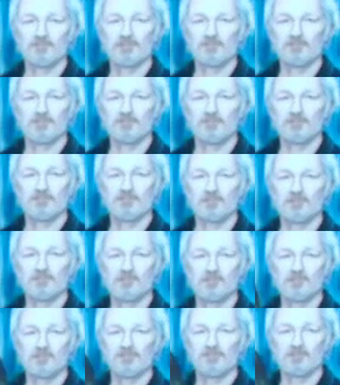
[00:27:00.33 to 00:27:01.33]

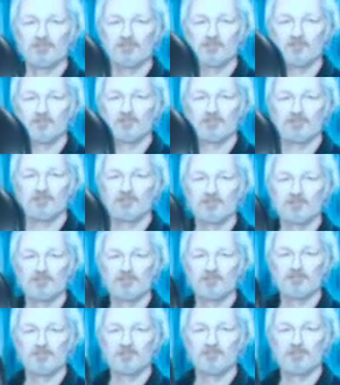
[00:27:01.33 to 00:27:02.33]

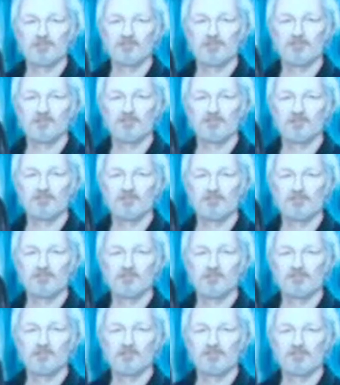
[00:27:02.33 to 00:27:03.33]

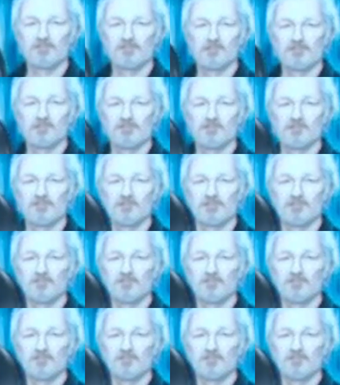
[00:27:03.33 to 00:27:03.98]
(silent)